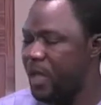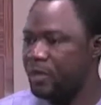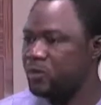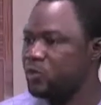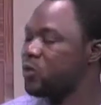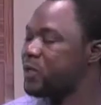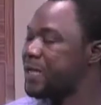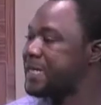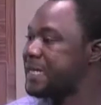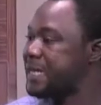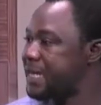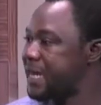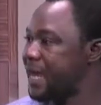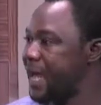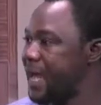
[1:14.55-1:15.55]
And so the
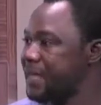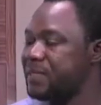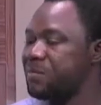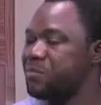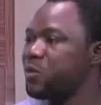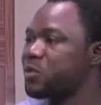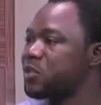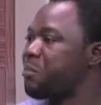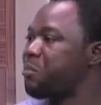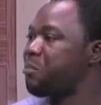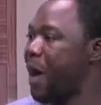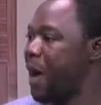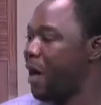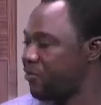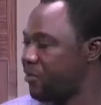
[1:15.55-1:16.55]
leader has the most
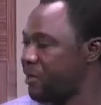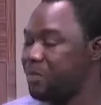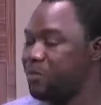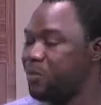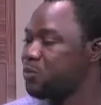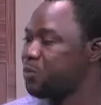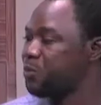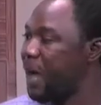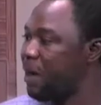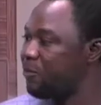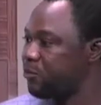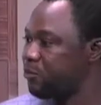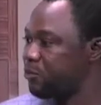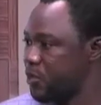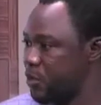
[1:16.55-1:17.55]

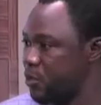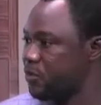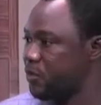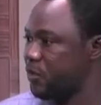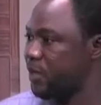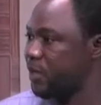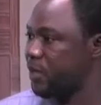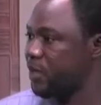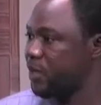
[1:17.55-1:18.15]
powerful duty